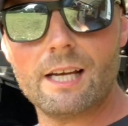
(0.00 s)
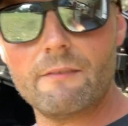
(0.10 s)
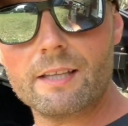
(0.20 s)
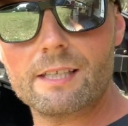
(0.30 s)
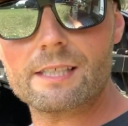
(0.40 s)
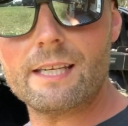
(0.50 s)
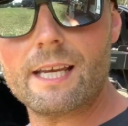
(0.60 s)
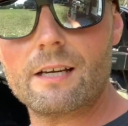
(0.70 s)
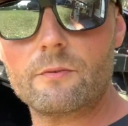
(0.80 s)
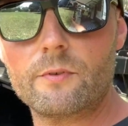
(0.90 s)
I've had this
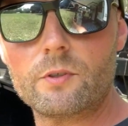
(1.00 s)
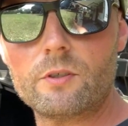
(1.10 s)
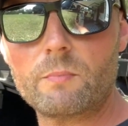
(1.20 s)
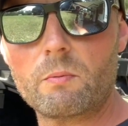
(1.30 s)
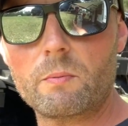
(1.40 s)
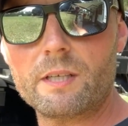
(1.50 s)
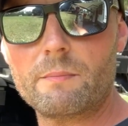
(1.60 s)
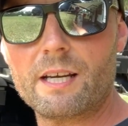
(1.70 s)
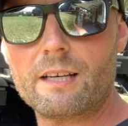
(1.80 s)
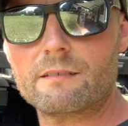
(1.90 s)
now for probably
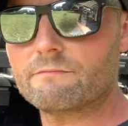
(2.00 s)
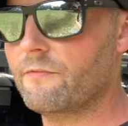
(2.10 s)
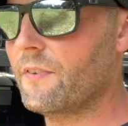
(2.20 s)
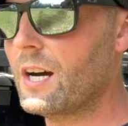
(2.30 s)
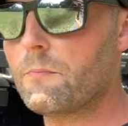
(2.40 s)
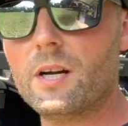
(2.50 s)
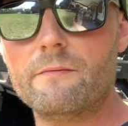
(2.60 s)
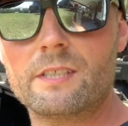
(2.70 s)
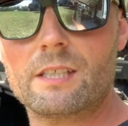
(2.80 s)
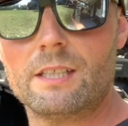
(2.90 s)
about 5
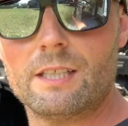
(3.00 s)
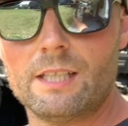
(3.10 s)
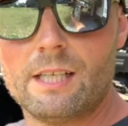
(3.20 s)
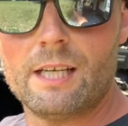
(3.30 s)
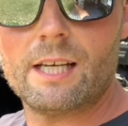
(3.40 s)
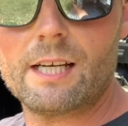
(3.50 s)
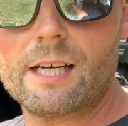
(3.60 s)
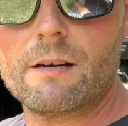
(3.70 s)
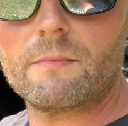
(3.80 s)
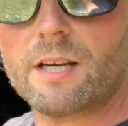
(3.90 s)
months,
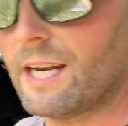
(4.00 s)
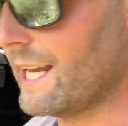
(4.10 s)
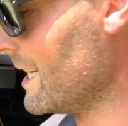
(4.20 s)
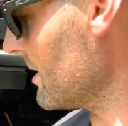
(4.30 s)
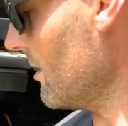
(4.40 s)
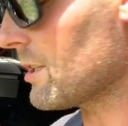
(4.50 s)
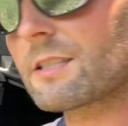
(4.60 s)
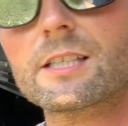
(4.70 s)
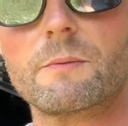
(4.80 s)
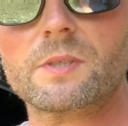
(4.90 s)
and it has not
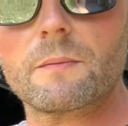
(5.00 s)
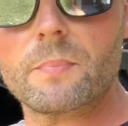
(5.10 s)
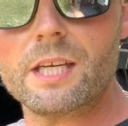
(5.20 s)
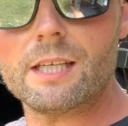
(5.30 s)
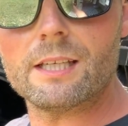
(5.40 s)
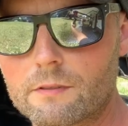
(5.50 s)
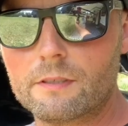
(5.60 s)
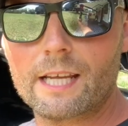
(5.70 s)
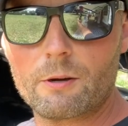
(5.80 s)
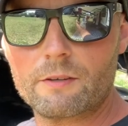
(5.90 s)
skipped a beat.
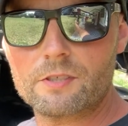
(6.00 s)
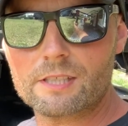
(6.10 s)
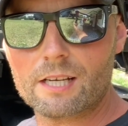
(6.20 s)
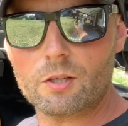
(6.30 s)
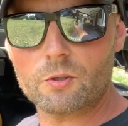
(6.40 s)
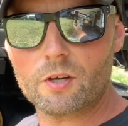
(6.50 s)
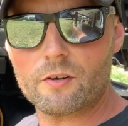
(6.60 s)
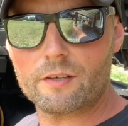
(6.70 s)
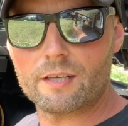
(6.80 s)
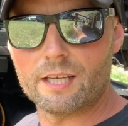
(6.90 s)
Now I've just had a look
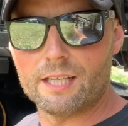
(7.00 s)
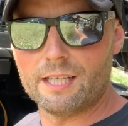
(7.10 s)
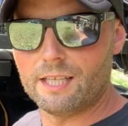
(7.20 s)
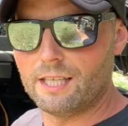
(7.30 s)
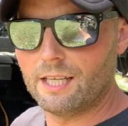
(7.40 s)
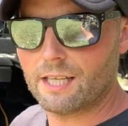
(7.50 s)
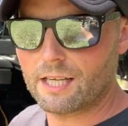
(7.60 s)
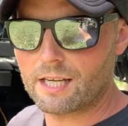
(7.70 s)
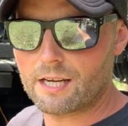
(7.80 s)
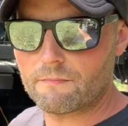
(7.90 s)
on
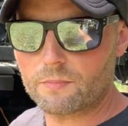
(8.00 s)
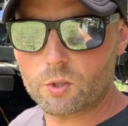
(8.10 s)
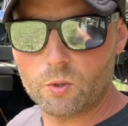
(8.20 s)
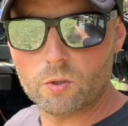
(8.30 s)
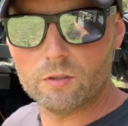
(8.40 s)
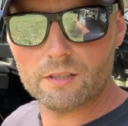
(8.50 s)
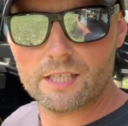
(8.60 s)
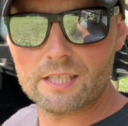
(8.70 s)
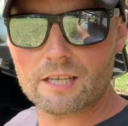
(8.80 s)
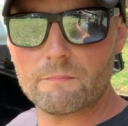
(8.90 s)
Google,
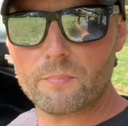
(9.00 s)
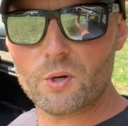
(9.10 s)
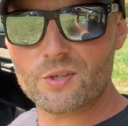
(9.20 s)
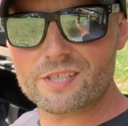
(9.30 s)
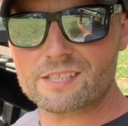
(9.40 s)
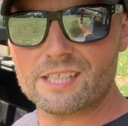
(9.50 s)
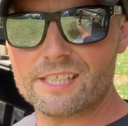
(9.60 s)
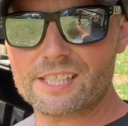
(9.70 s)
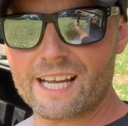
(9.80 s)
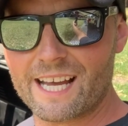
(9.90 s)
and you can purchase
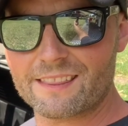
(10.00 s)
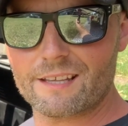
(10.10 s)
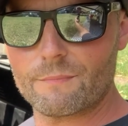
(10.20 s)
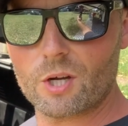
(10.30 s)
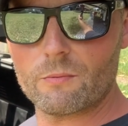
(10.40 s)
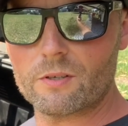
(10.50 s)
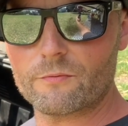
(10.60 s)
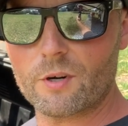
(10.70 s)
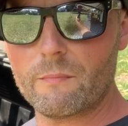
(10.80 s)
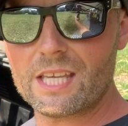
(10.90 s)
these at the moment
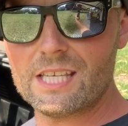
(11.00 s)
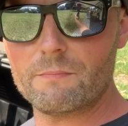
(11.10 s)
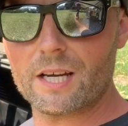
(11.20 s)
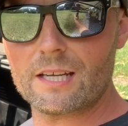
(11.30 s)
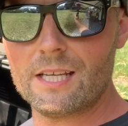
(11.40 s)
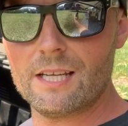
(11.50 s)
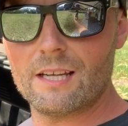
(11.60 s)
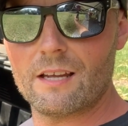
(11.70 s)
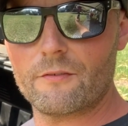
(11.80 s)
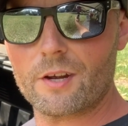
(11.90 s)
from eBay
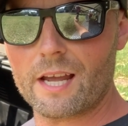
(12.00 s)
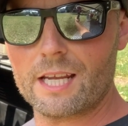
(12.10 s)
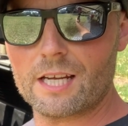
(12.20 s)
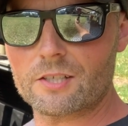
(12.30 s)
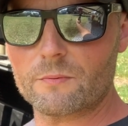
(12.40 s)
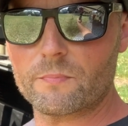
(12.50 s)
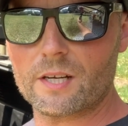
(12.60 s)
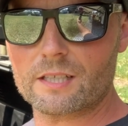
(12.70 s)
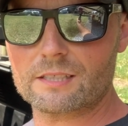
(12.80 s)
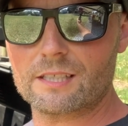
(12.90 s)
for
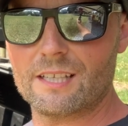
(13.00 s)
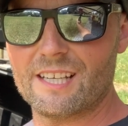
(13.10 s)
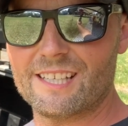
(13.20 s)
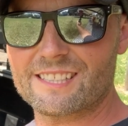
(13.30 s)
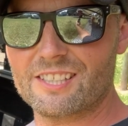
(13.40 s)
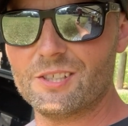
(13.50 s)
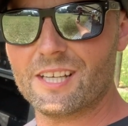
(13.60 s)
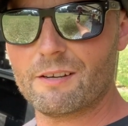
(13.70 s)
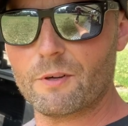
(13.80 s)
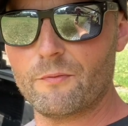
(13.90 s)
$800. So you can
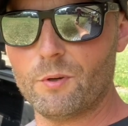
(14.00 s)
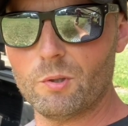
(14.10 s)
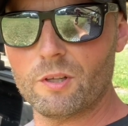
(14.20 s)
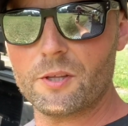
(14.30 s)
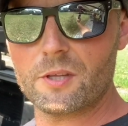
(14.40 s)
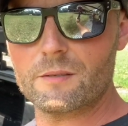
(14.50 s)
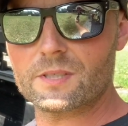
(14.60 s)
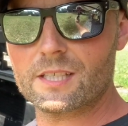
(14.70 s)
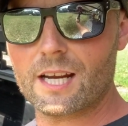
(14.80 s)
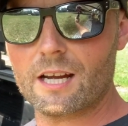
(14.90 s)
have a full lithium
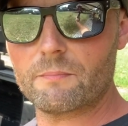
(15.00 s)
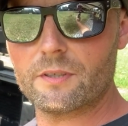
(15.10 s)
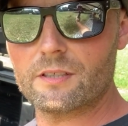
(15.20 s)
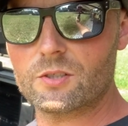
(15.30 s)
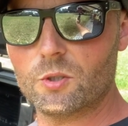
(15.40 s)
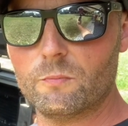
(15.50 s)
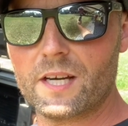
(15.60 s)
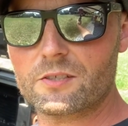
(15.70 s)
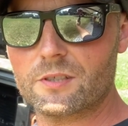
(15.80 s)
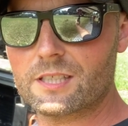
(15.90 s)
setup, dual
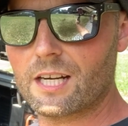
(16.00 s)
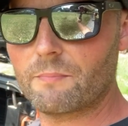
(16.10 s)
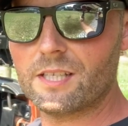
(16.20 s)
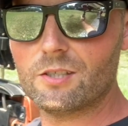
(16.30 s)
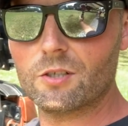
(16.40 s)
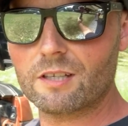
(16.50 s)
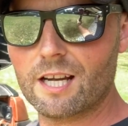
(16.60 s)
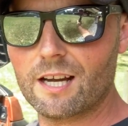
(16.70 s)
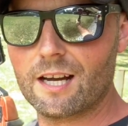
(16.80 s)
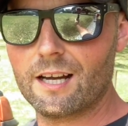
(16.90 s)
battery setup in your
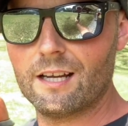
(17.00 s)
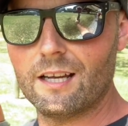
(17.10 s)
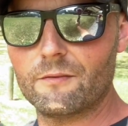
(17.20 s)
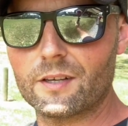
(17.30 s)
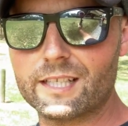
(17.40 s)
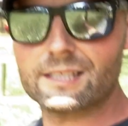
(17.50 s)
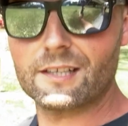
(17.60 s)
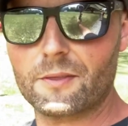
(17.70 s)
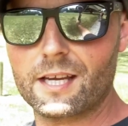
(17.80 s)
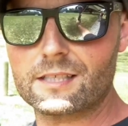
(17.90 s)
car for less than
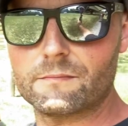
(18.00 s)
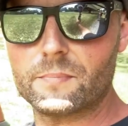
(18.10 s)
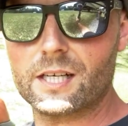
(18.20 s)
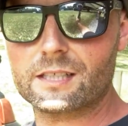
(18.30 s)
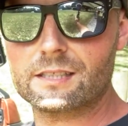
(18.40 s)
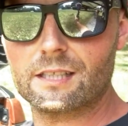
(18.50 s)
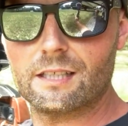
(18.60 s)
$1,000.